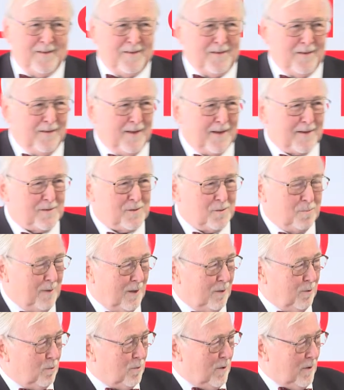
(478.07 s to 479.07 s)
The next we
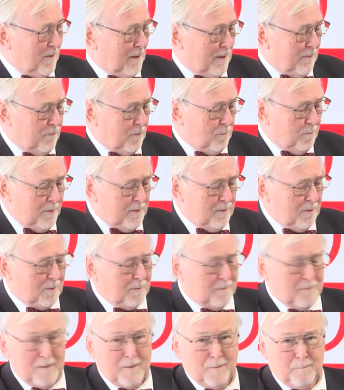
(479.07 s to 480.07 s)
are looking now for
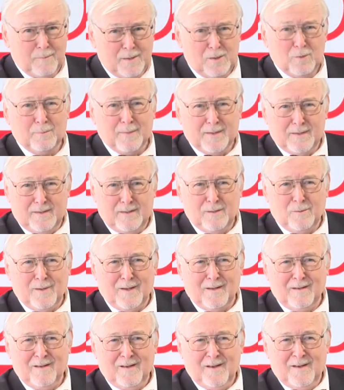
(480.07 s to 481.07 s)

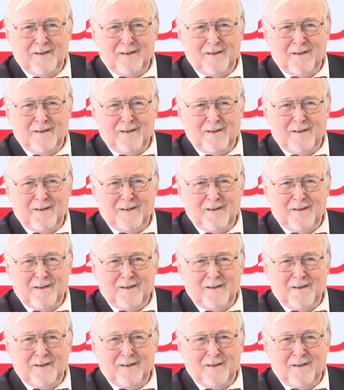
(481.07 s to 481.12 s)
biomaterial.